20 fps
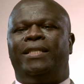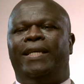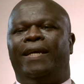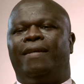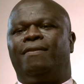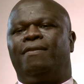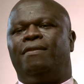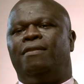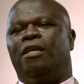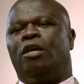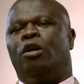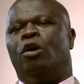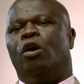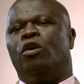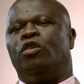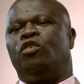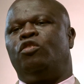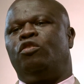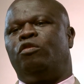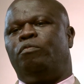takes the
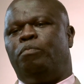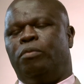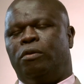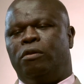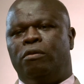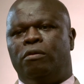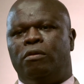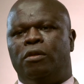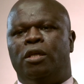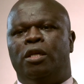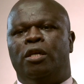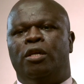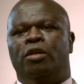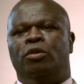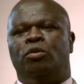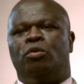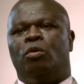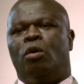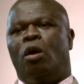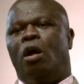gospel
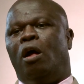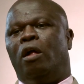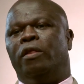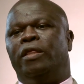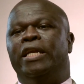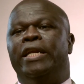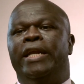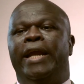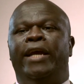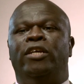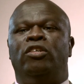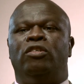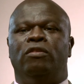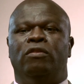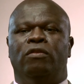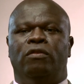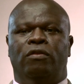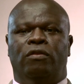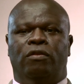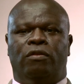to all the
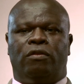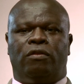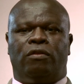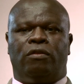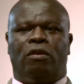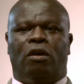nations